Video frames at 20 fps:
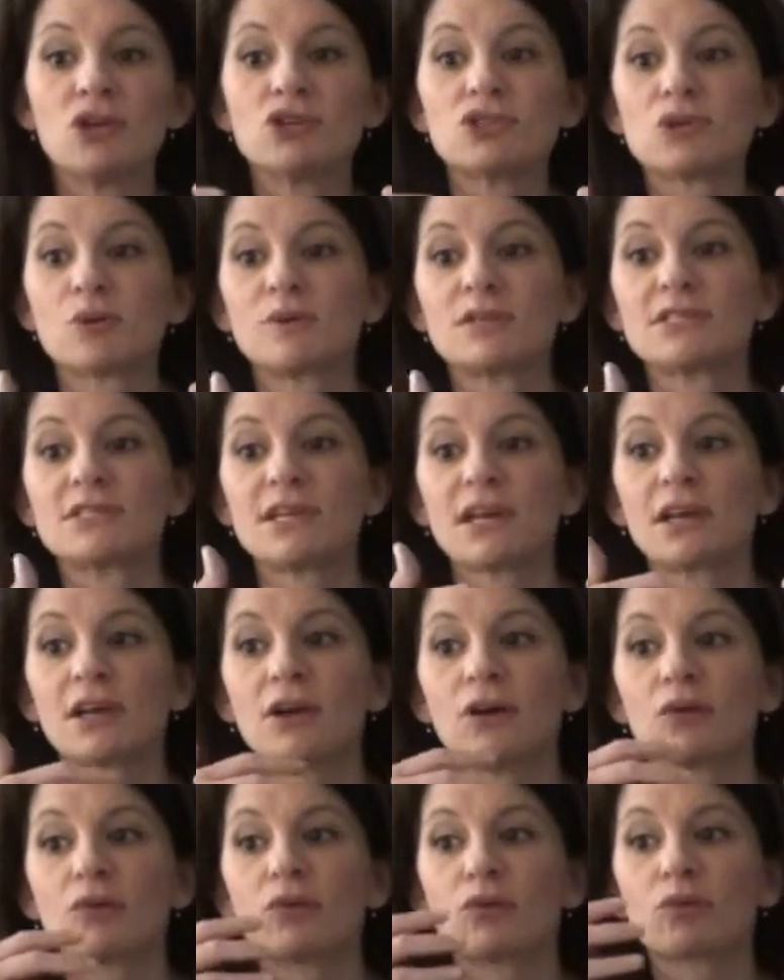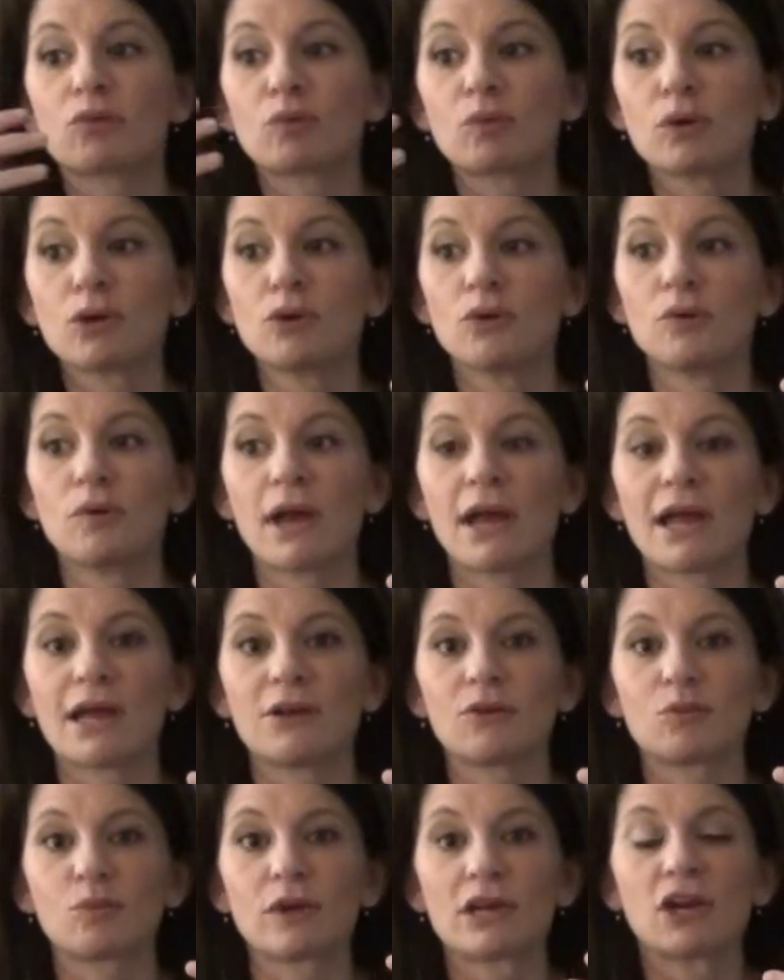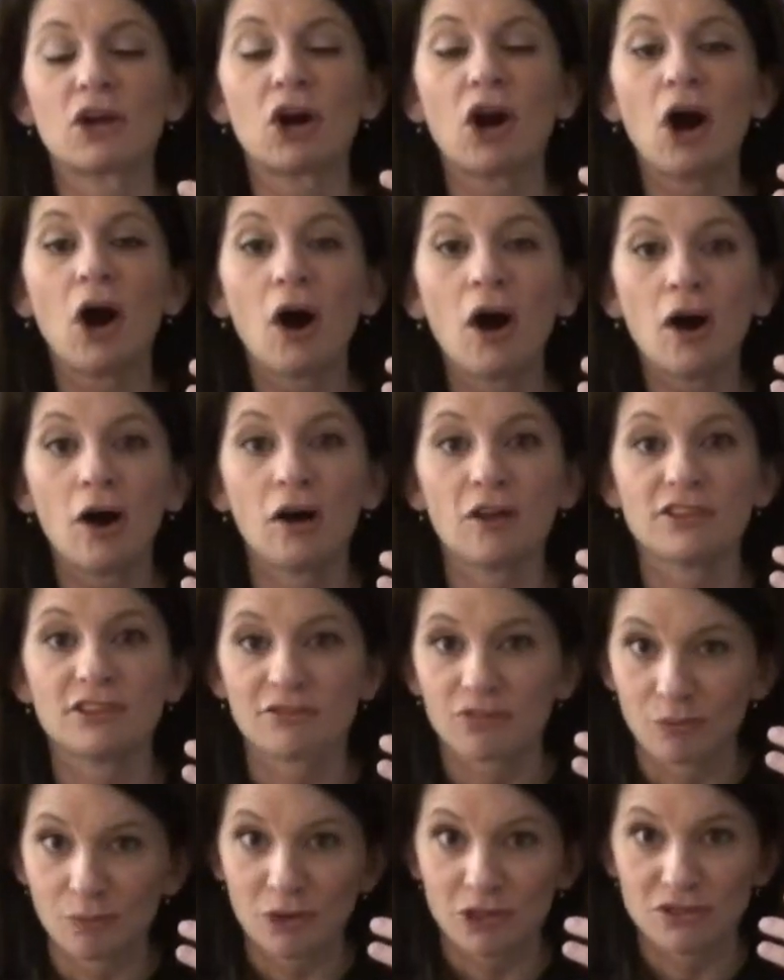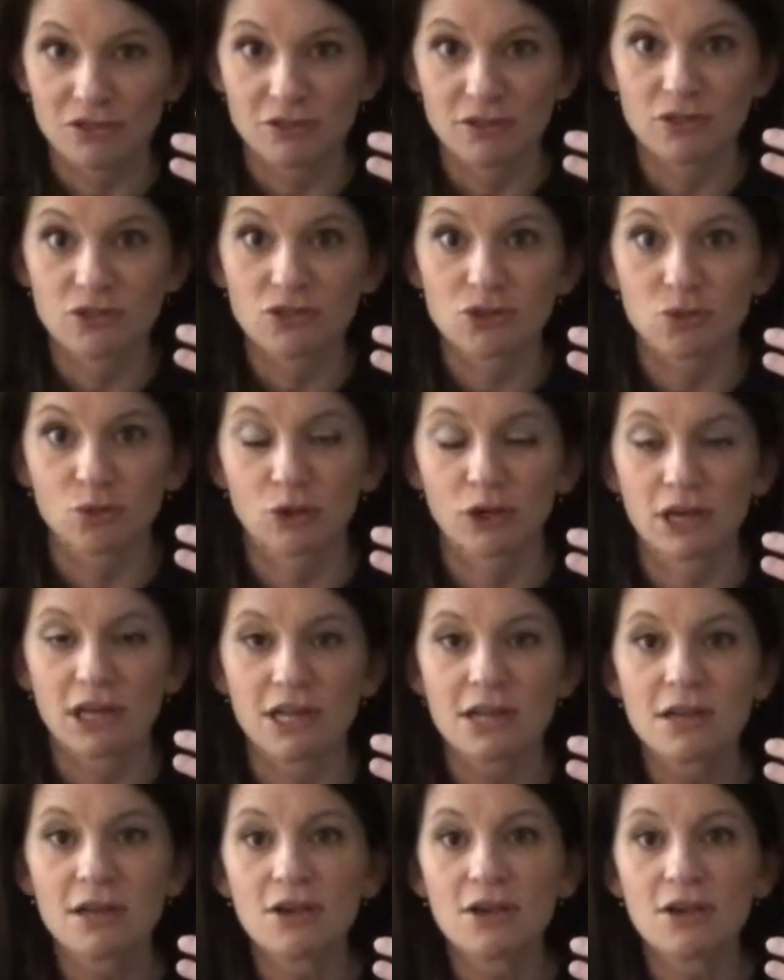So as they go through and recall different parts of the story,